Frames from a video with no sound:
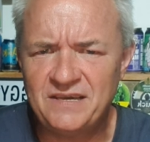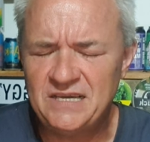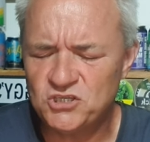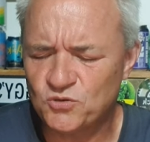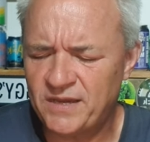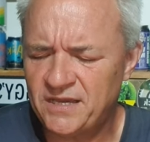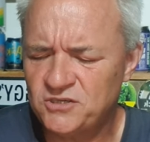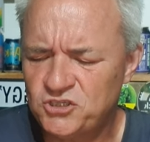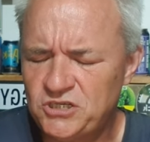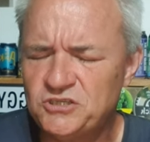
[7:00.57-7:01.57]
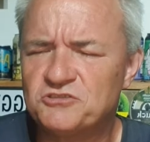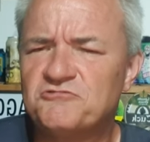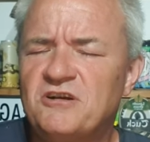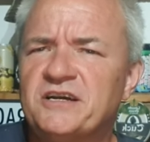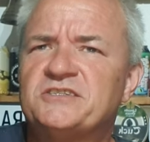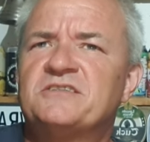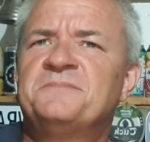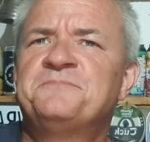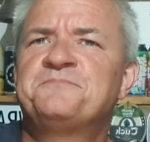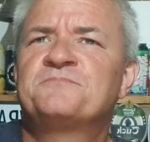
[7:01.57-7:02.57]
of heat to it. Jesus Christ.
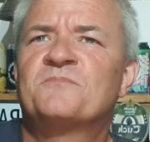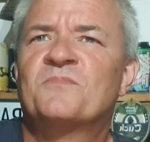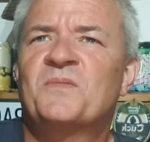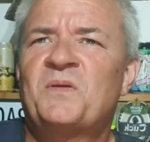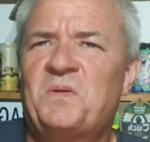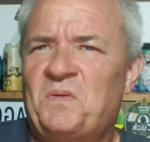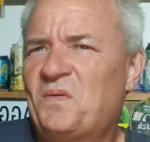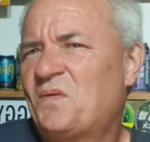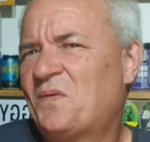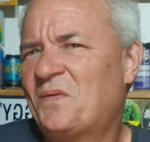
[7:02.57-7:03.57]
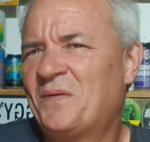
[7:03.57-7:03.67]
Ooh.